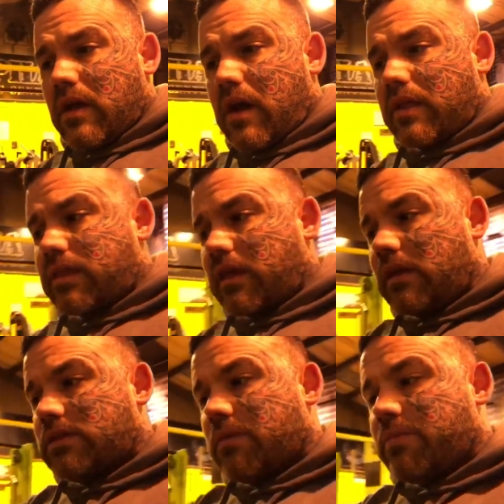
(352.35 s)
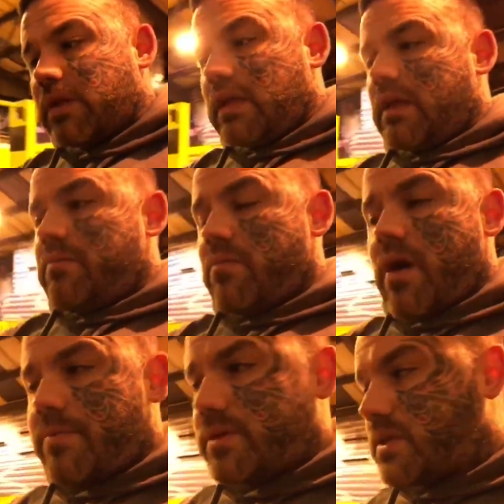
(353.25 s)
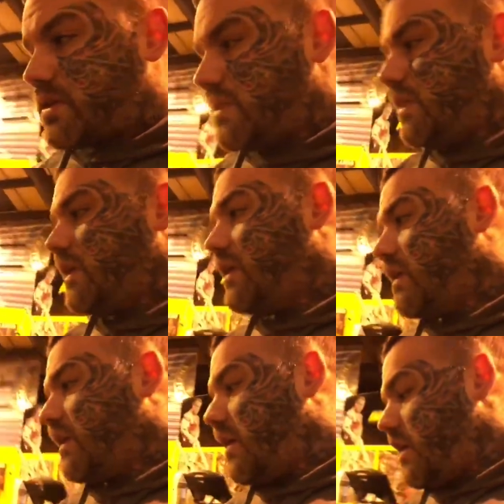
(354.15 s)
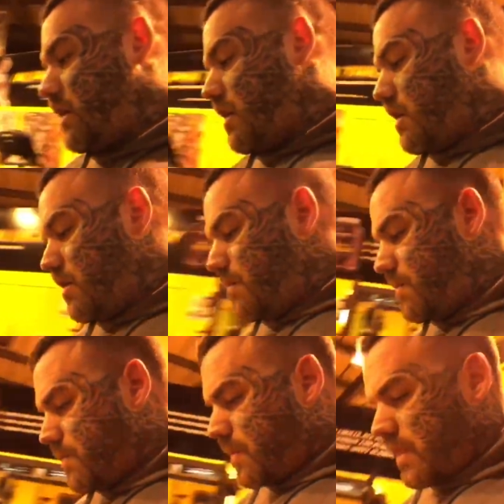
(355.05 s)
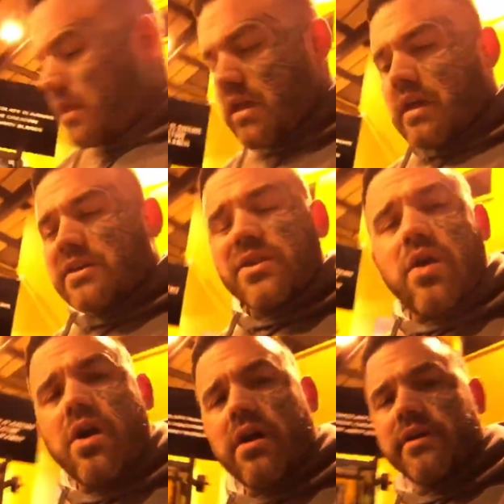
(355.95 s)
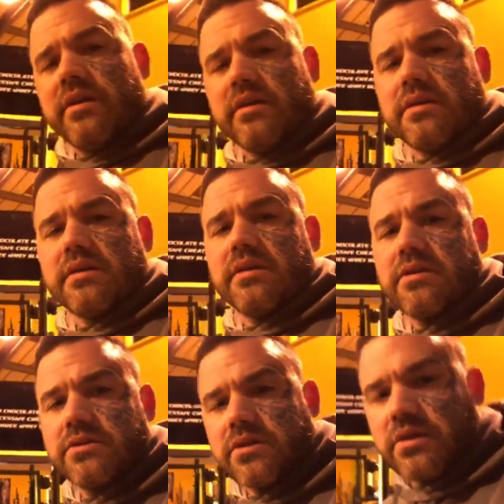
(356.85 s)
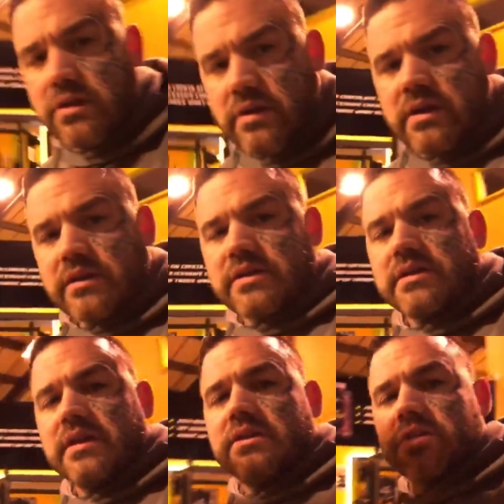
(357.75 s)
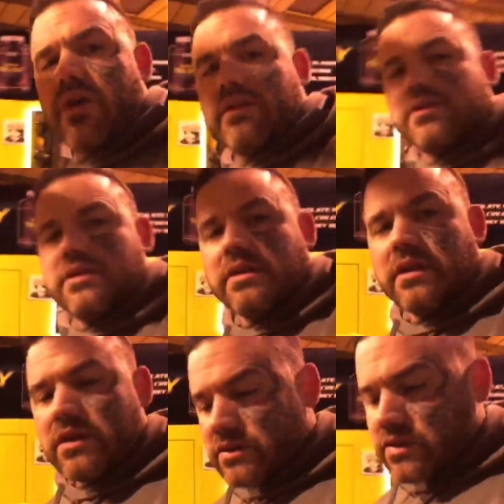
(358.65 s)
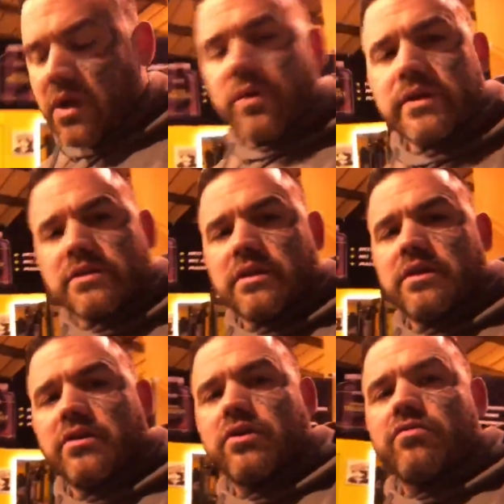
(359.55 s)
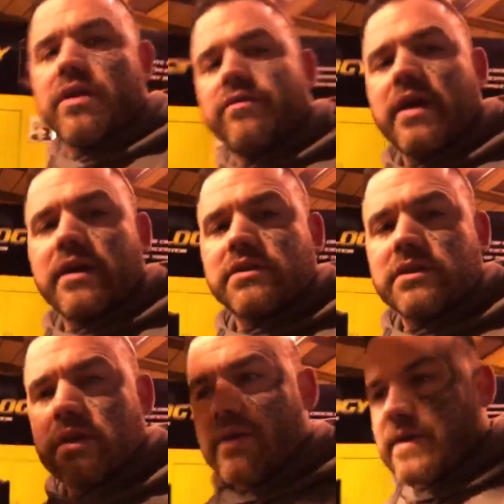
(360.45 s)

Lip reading: I think somebody in my position, it's a lot harder to see the signs, to notice the red flags.